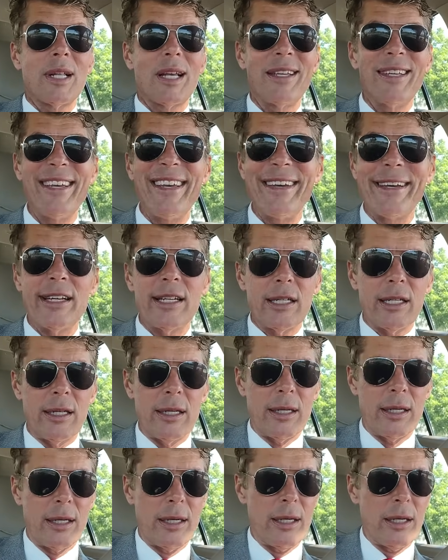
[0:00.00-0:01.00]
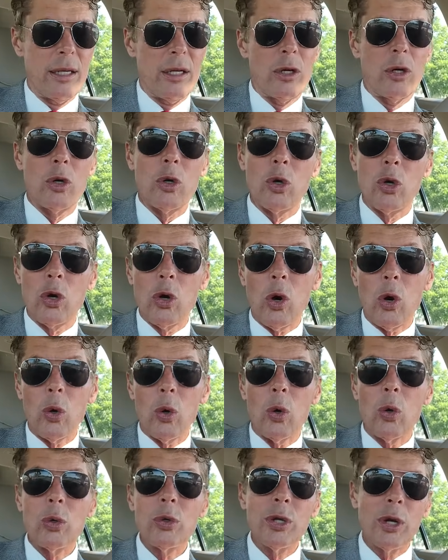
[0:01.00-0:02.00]
a yen,
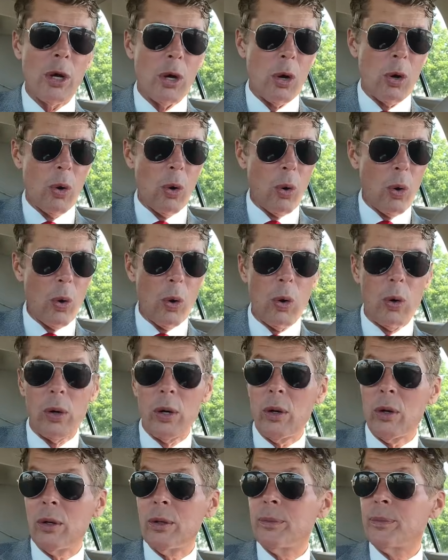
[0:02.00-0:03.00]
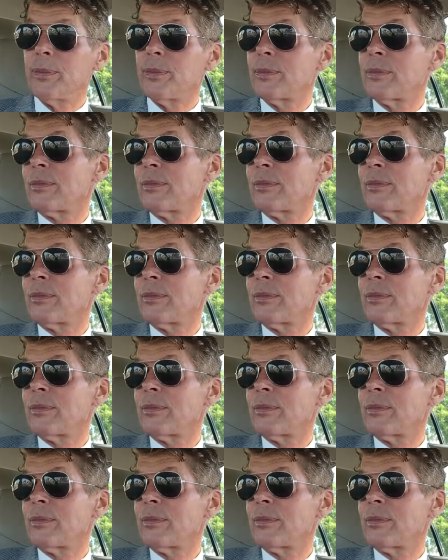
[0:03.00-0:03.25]
gold, oil,